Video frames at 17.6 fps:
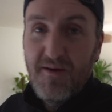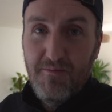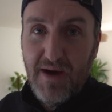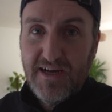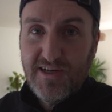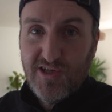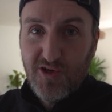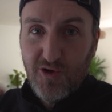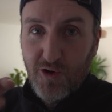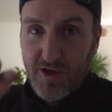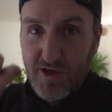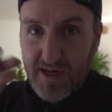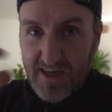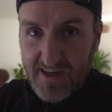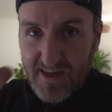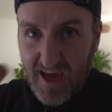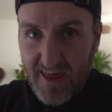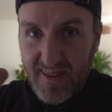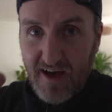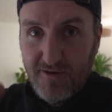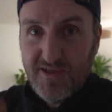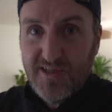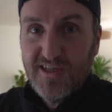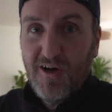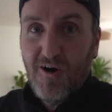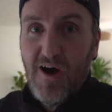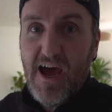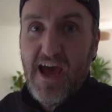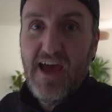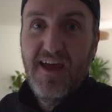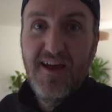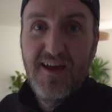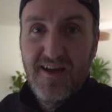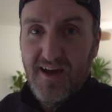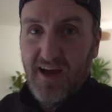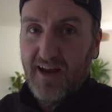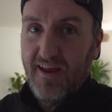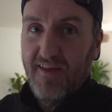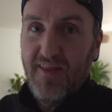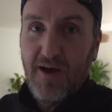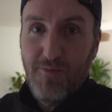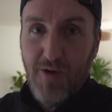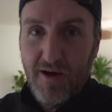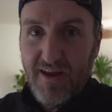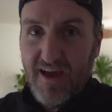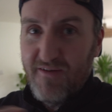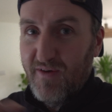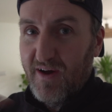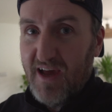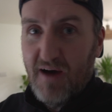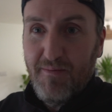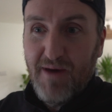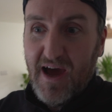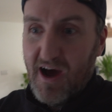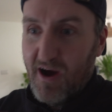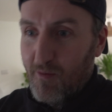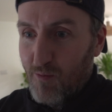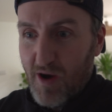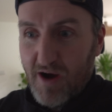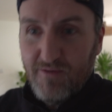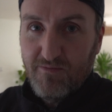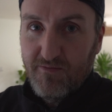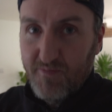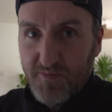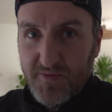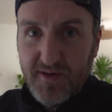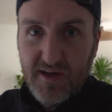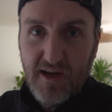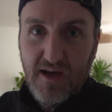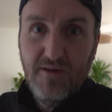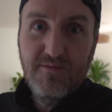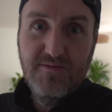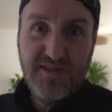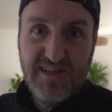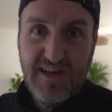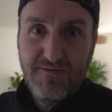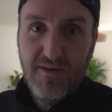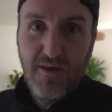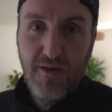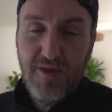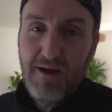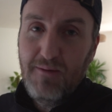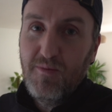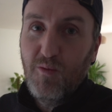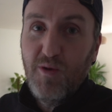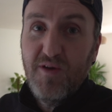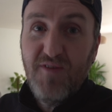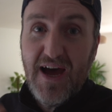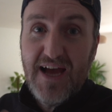make sure you get those tight, and then they won't ever come out and won't, you know, sever the thing. But we've